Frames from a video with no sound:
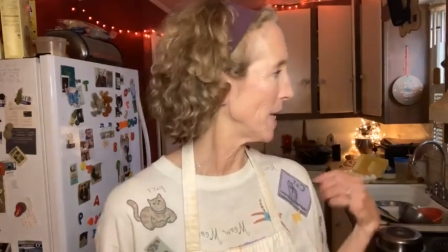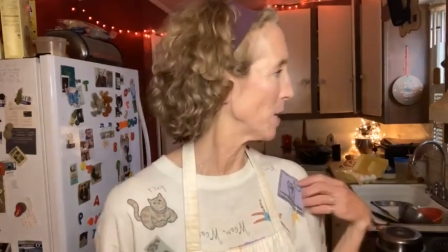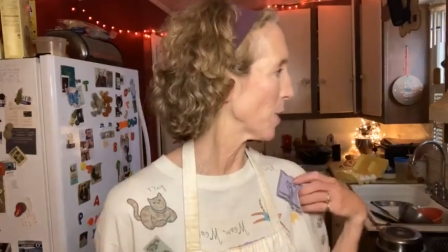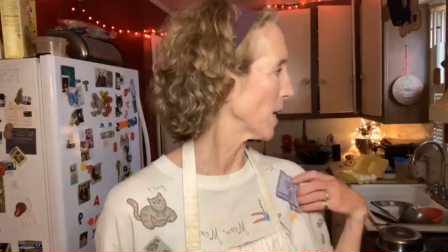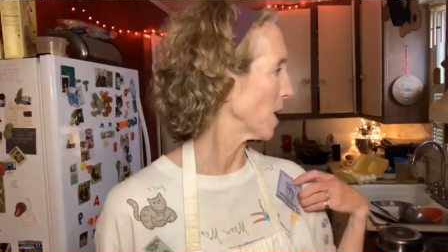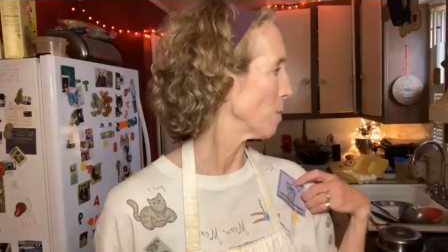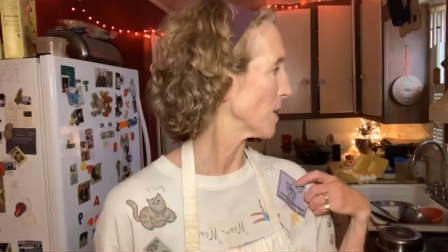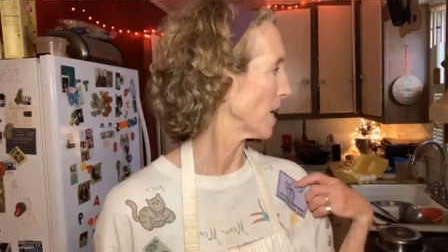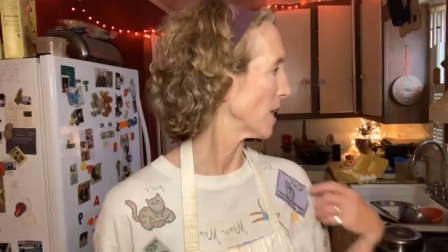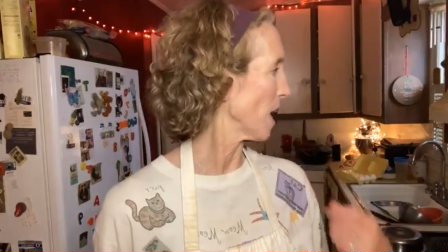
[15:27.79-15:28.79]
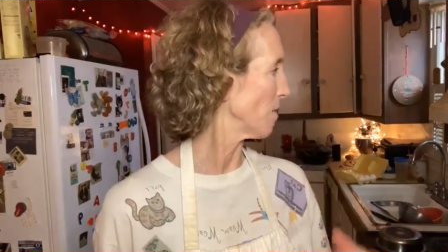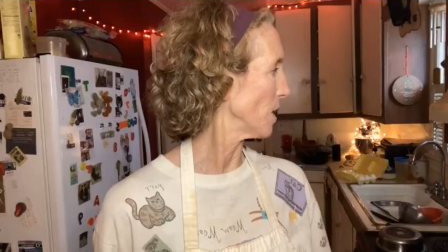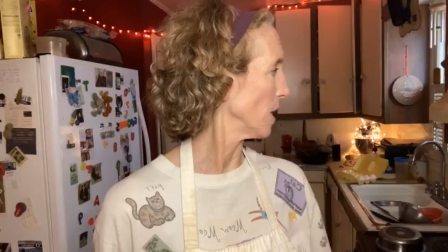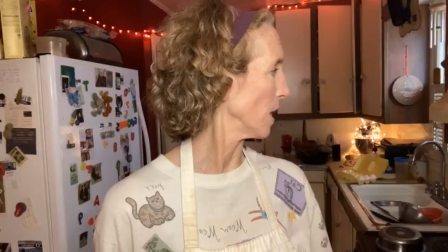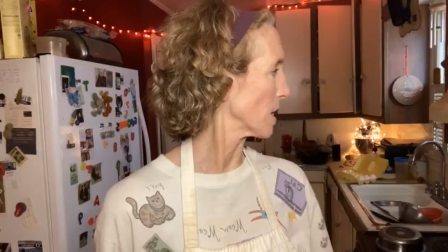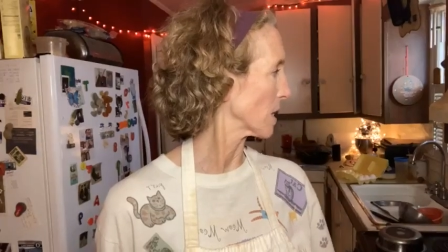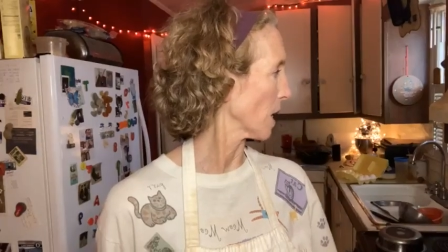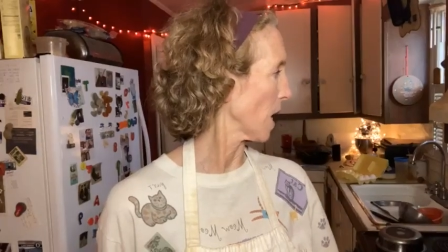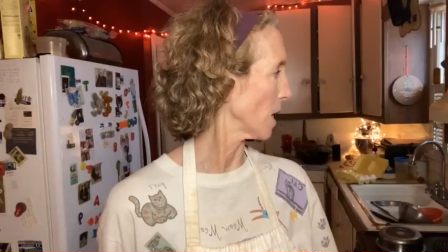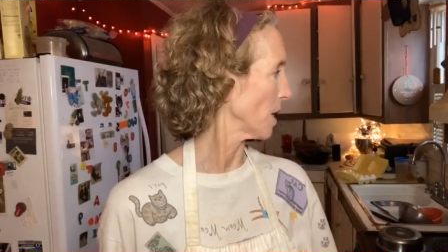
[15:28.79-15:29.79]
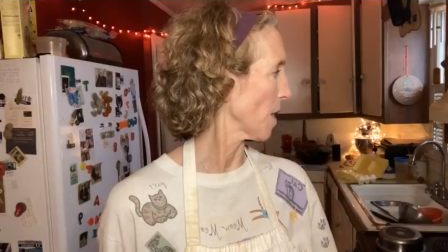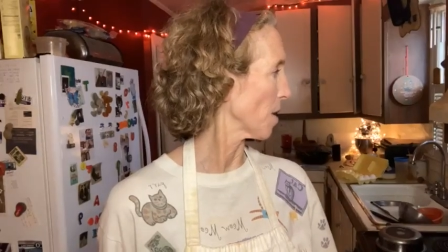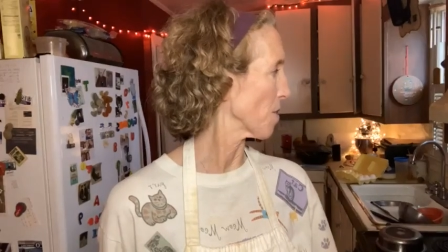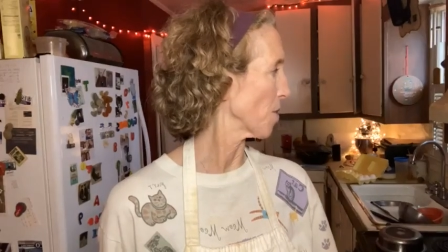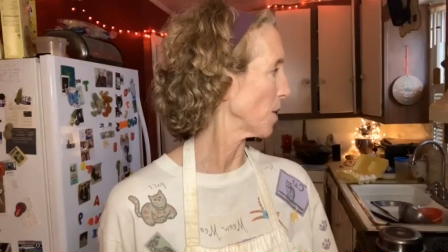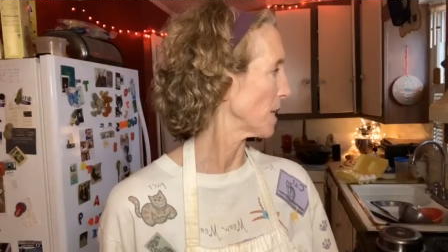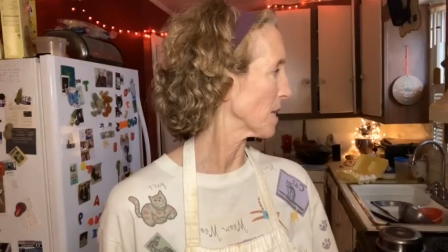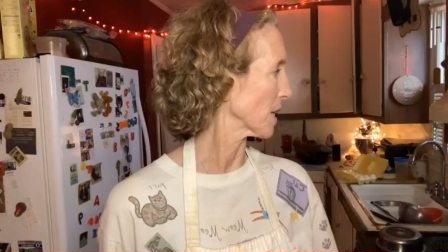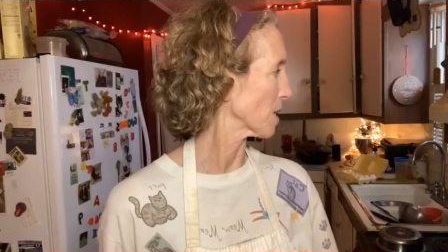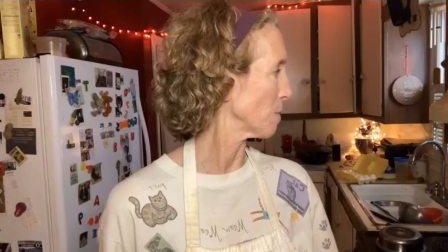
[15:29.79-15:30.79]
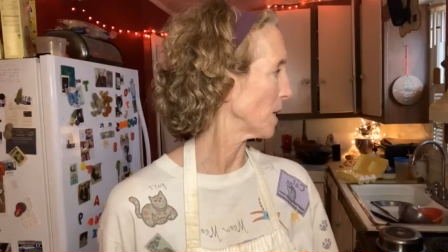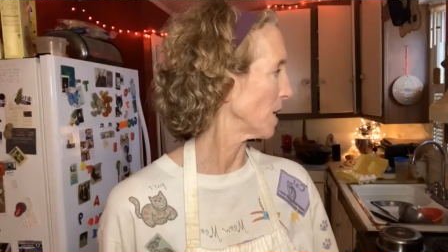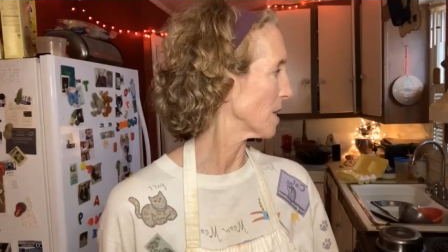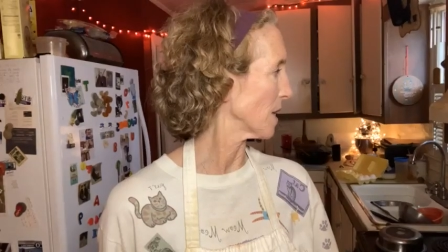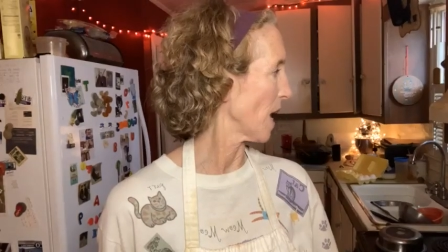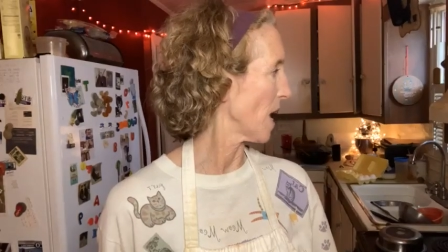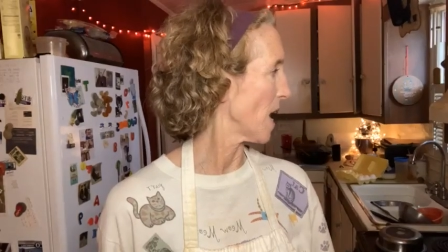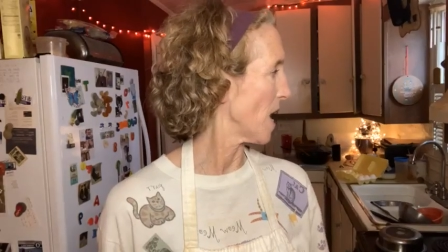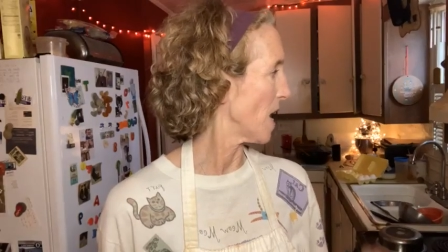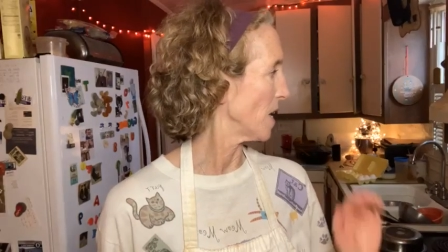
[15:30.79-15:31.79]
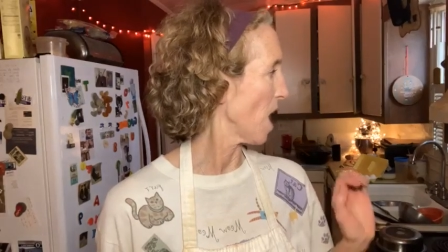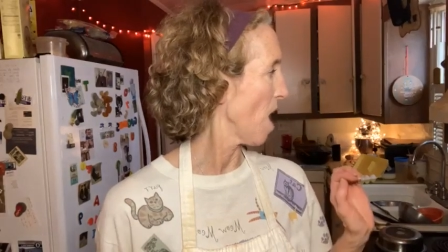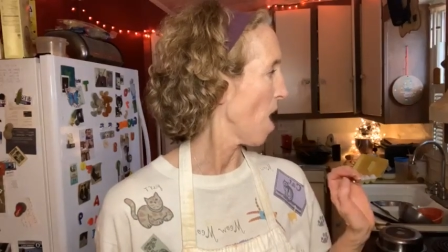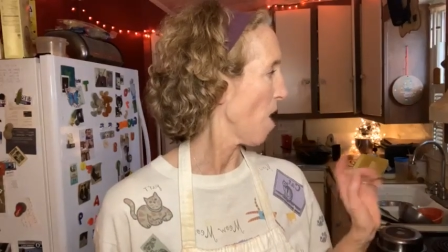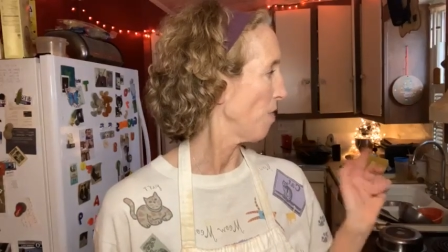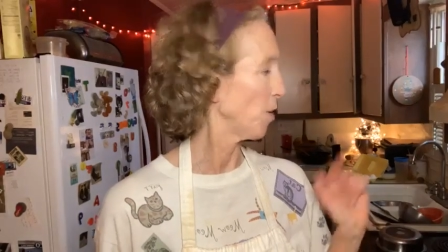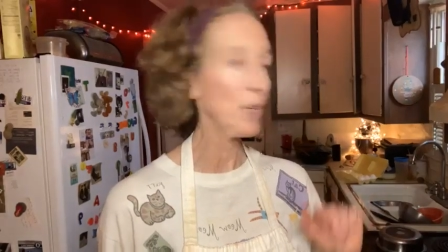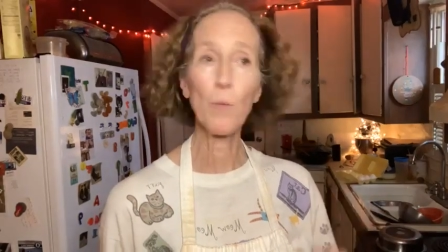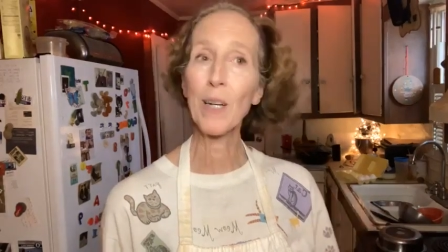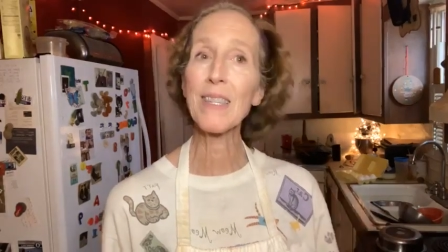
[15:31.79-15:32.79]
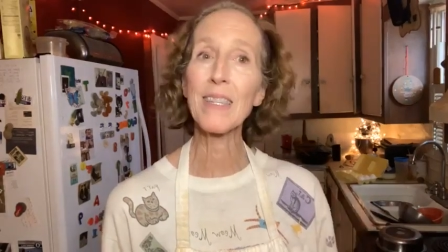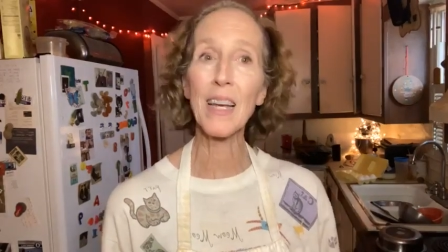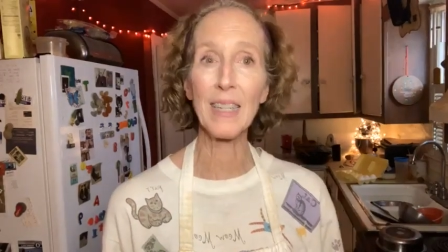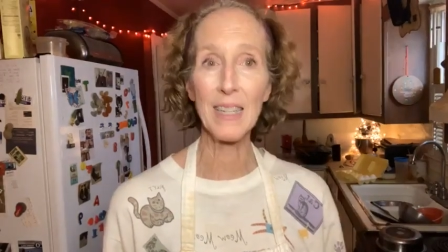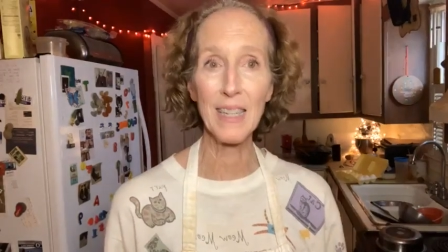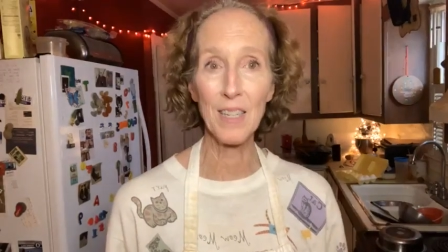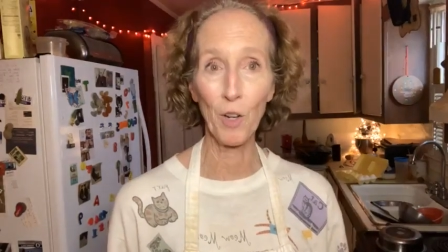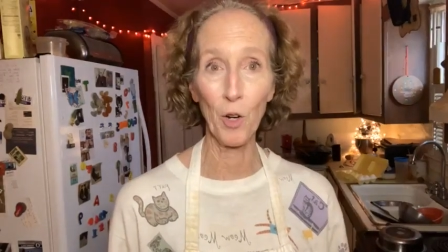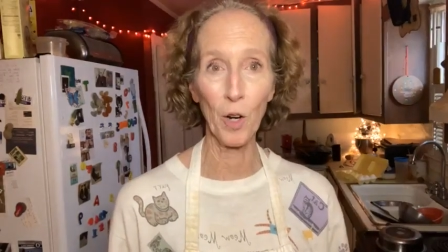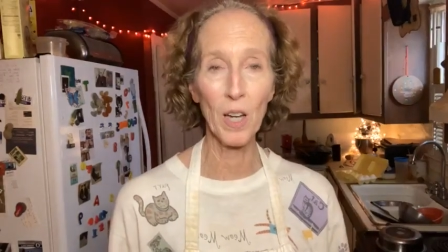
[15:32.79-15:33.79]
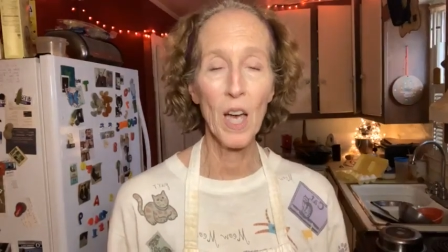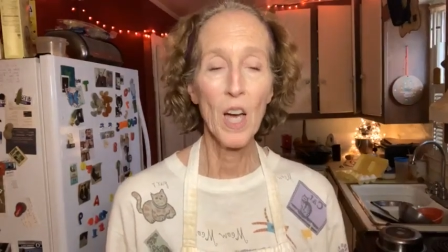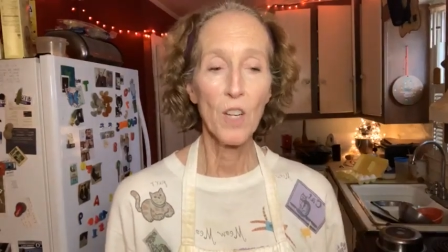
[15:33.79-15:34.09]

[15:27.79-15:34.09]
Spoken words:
banana bread comes out of the oven. It's got another 36 minutes and 31 seconds to cook.